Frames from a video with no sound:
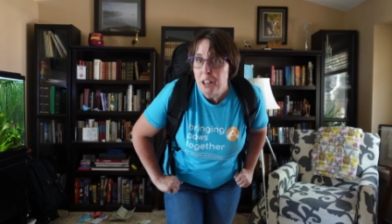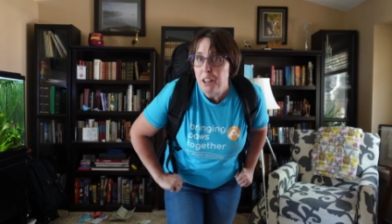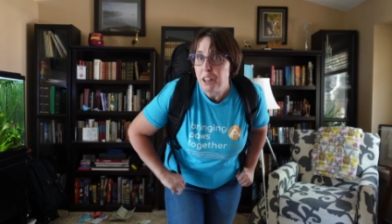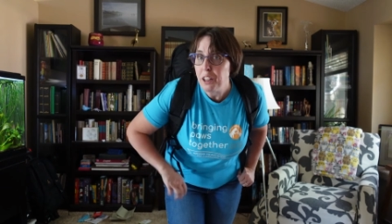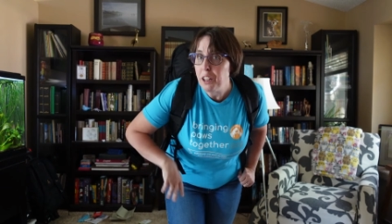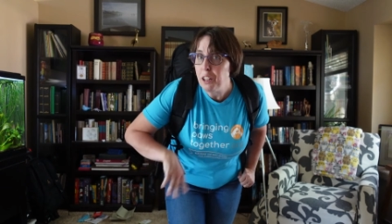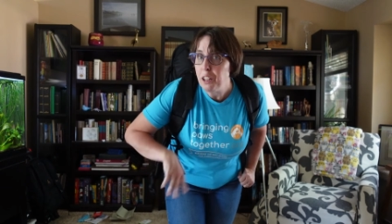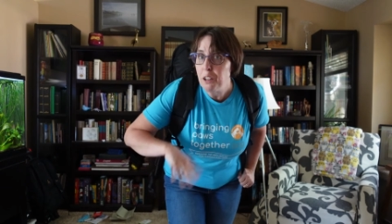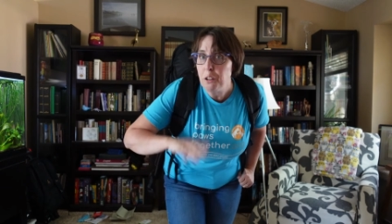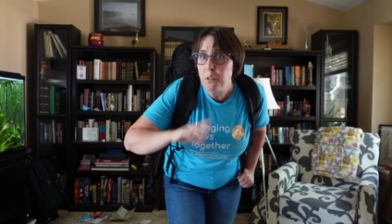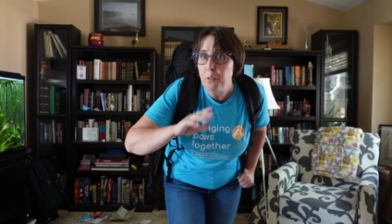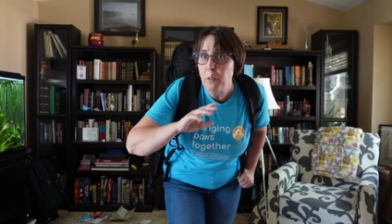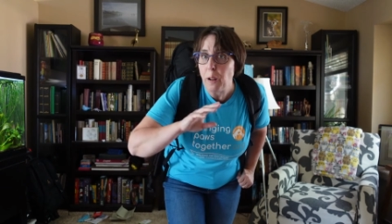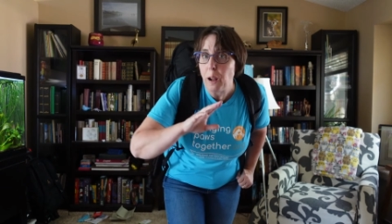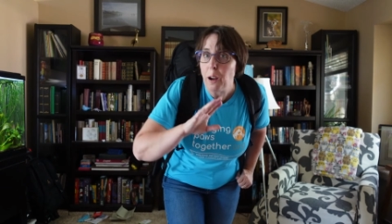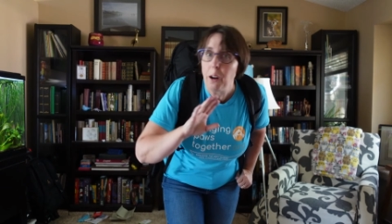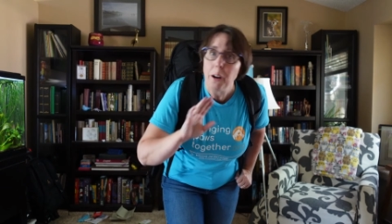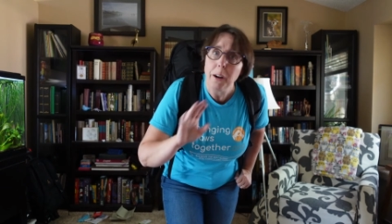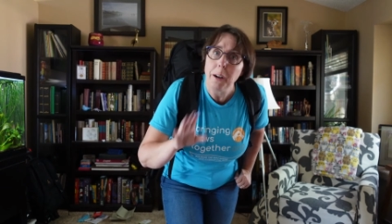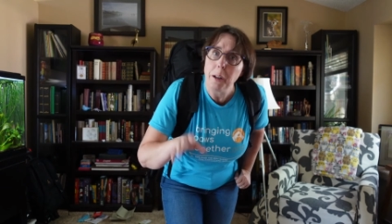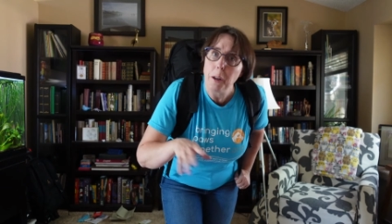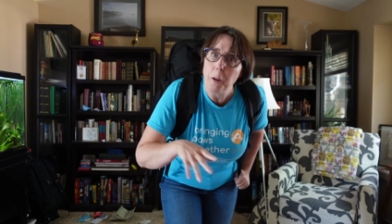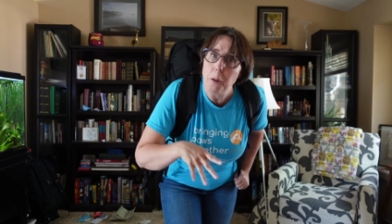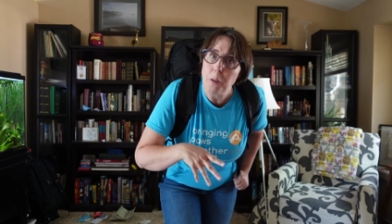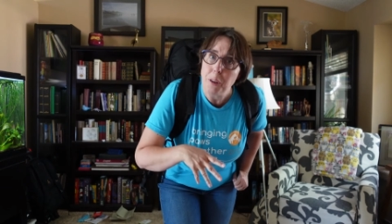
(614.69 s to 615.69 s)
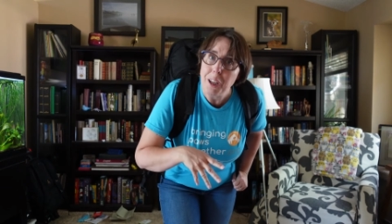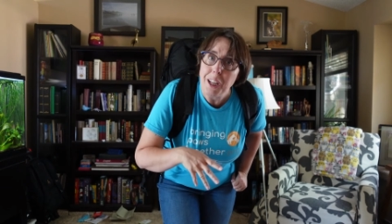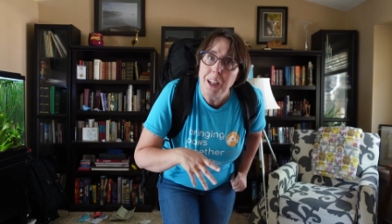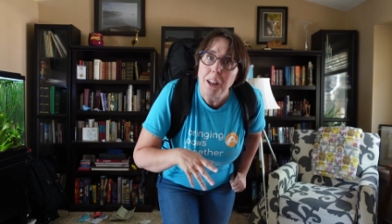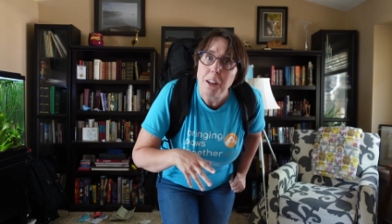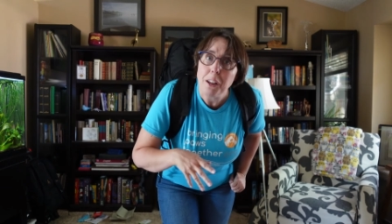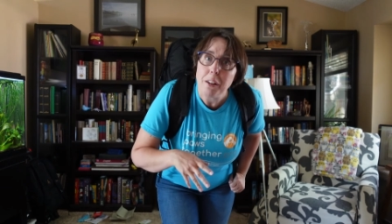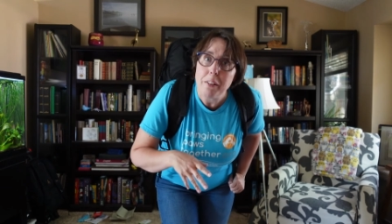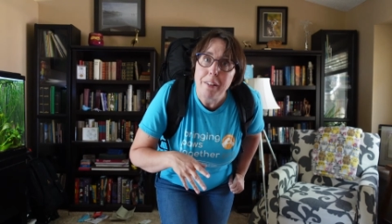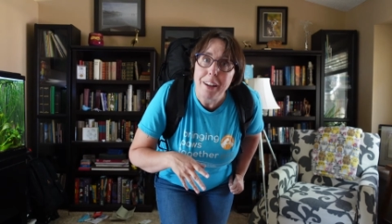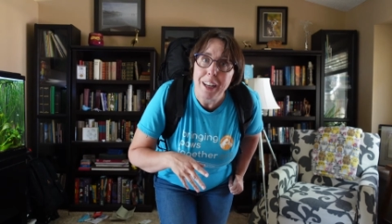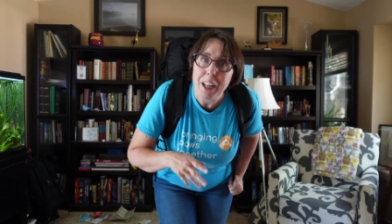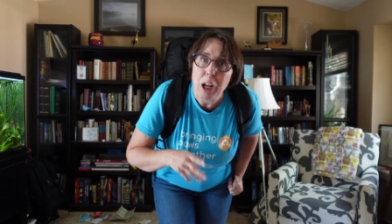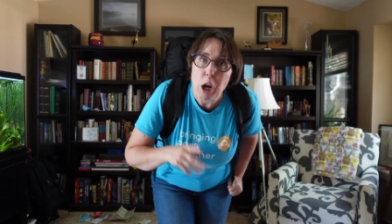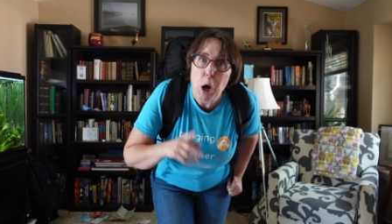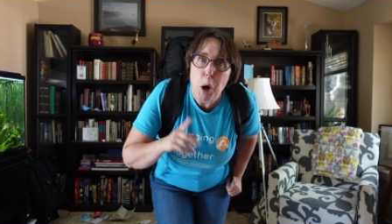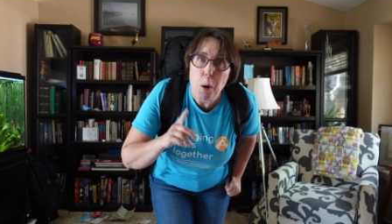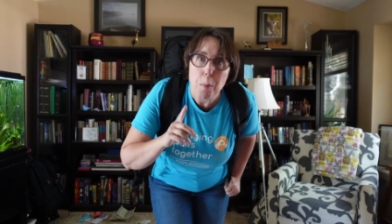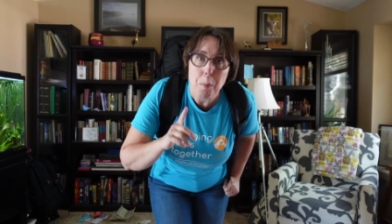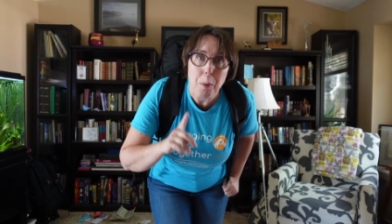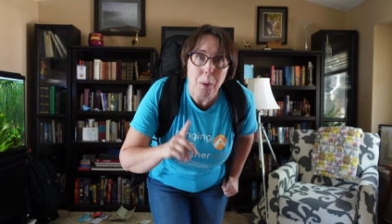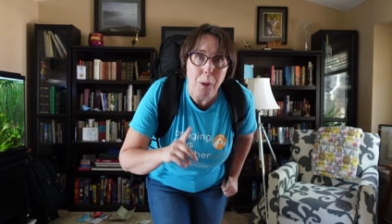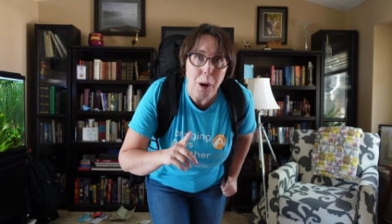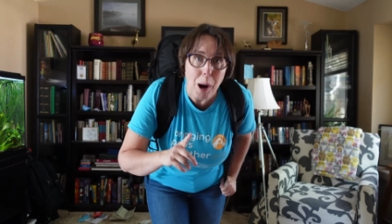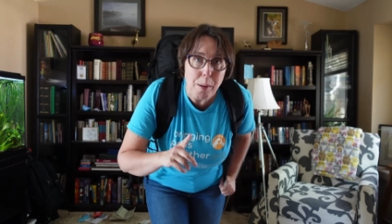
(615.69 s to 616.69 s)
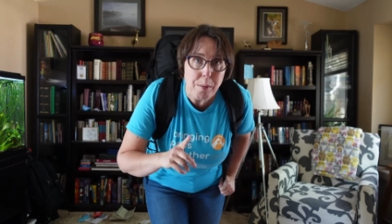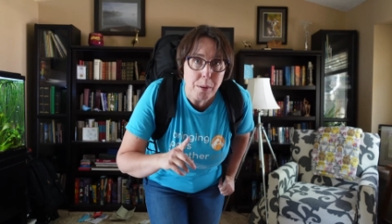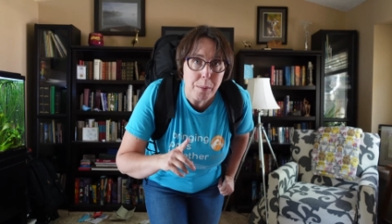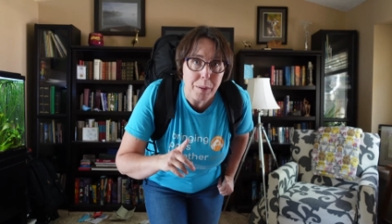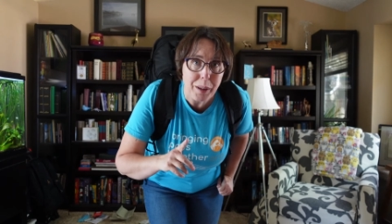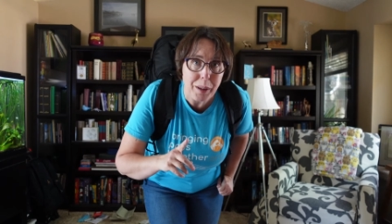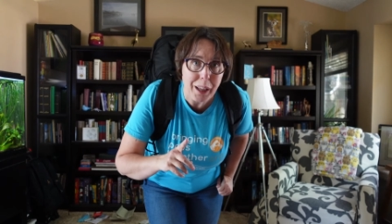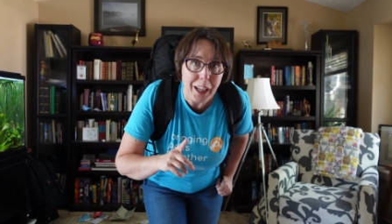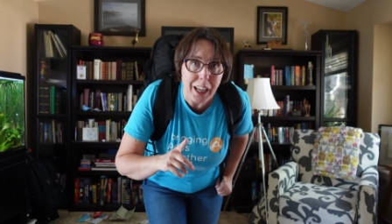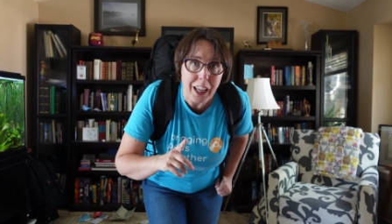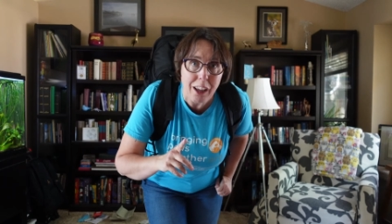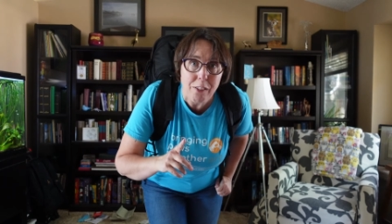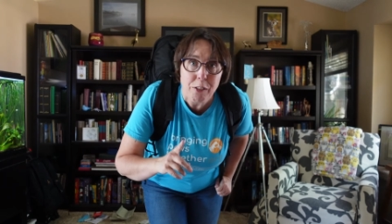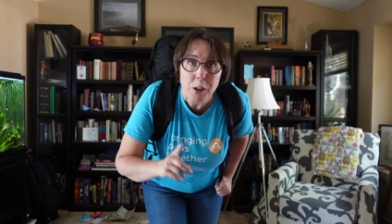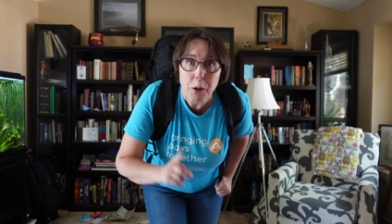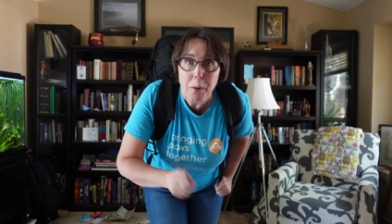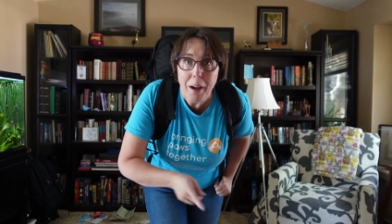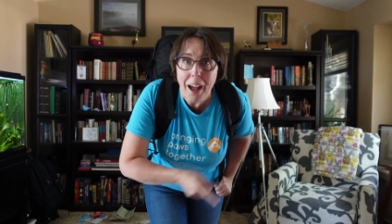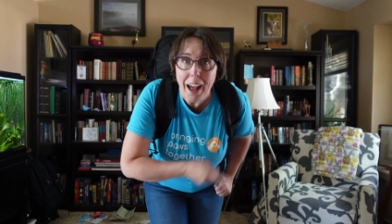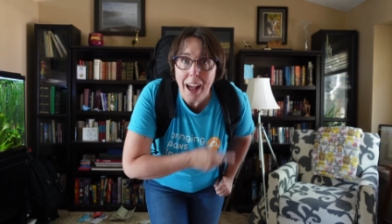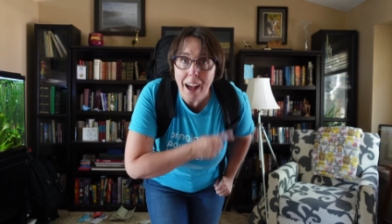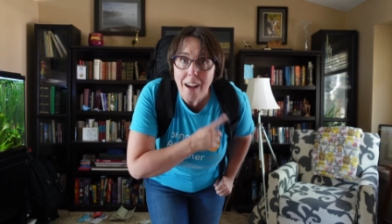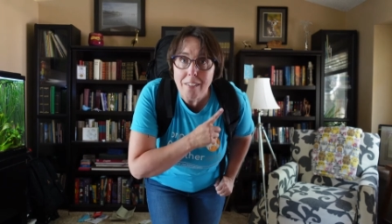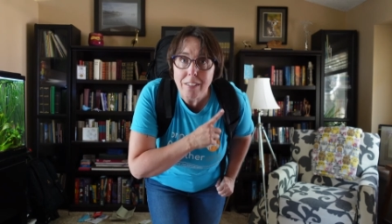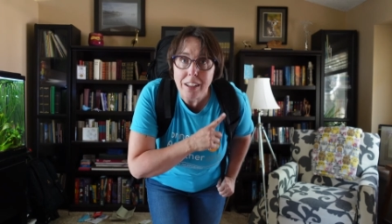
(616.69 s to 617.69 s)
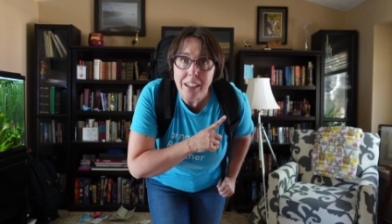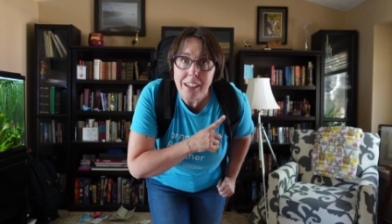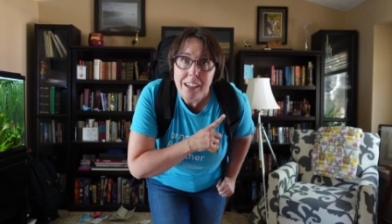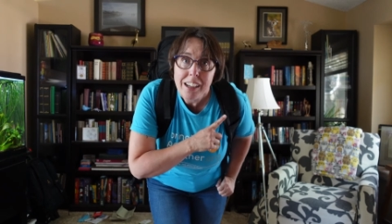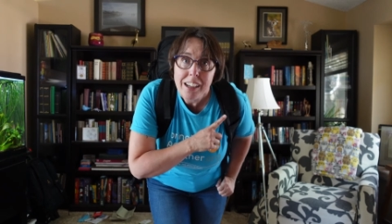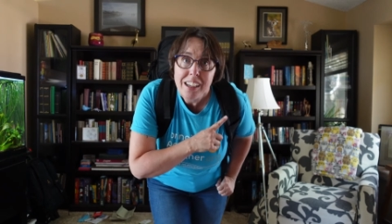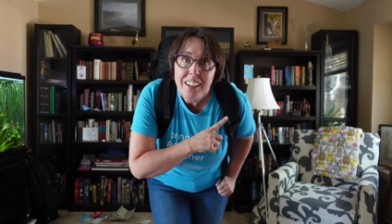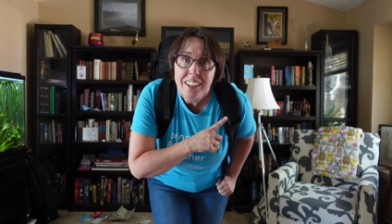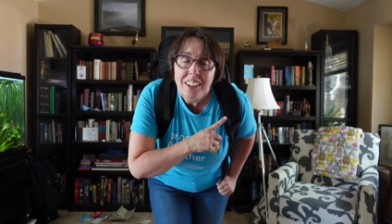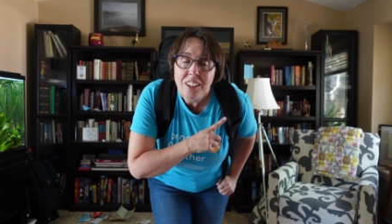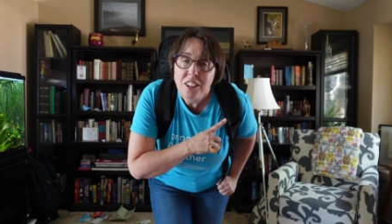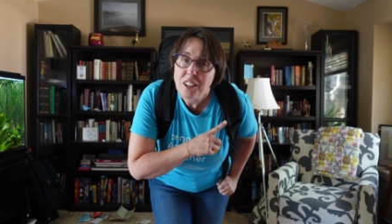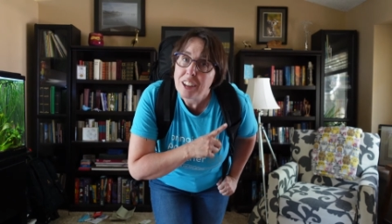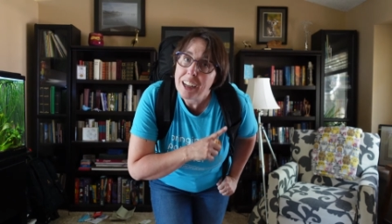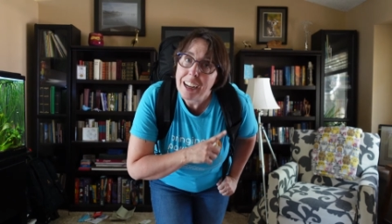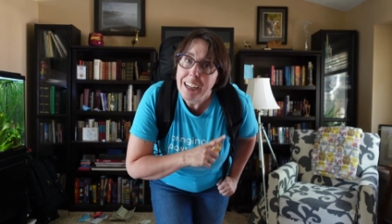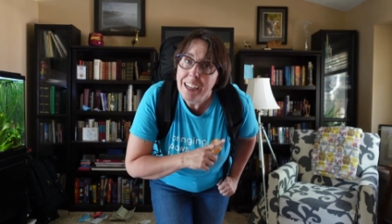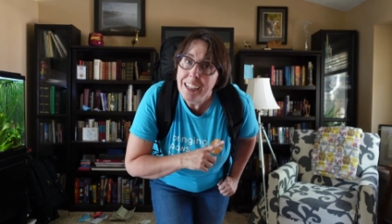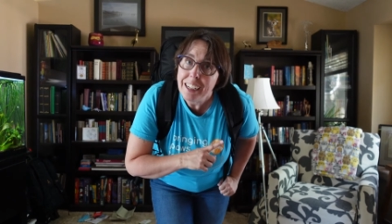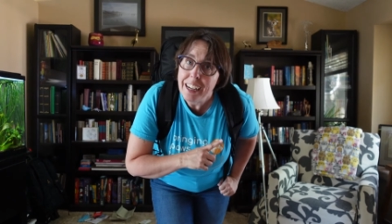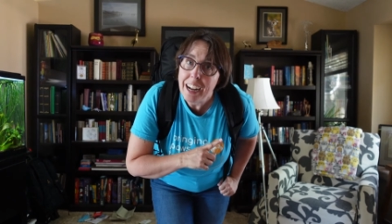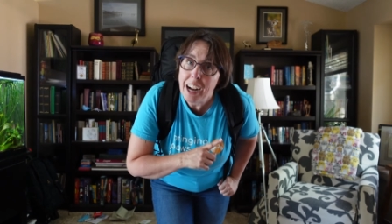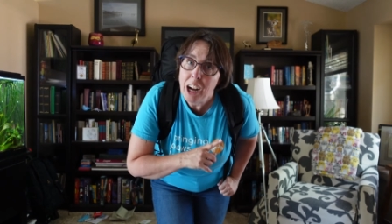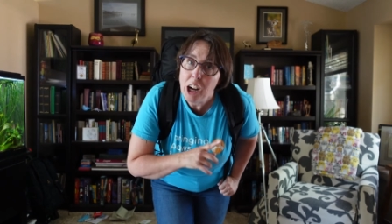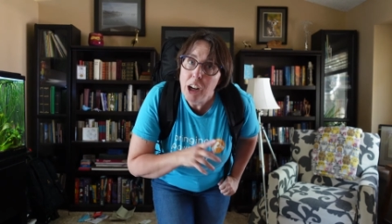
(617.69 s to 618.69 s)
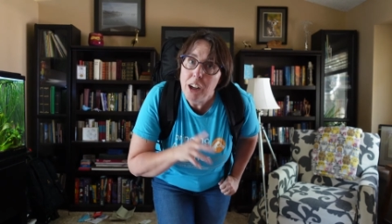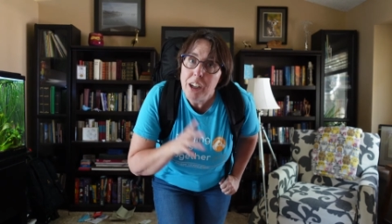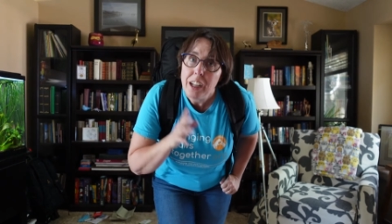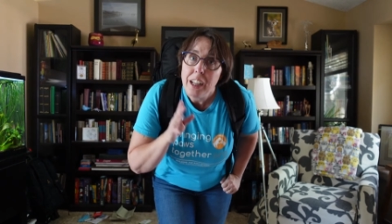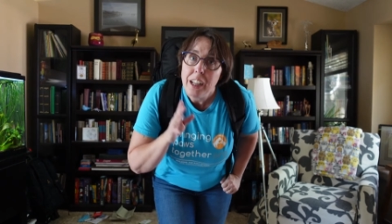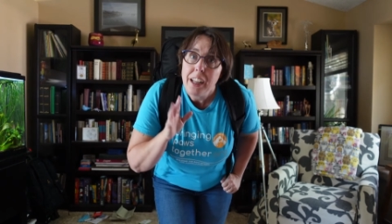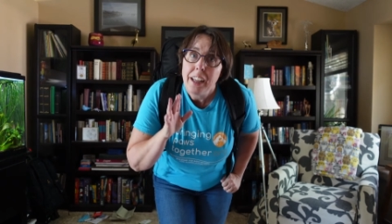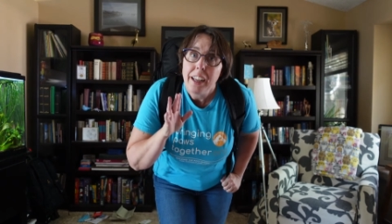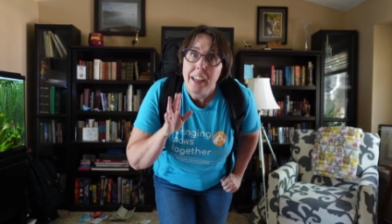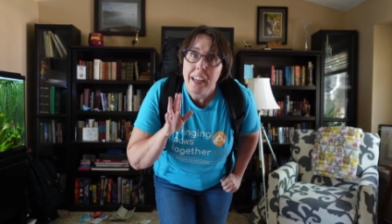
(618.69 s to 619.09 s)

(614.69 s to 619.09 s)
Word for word: You've already seen the video probably. If you haven't, check it out.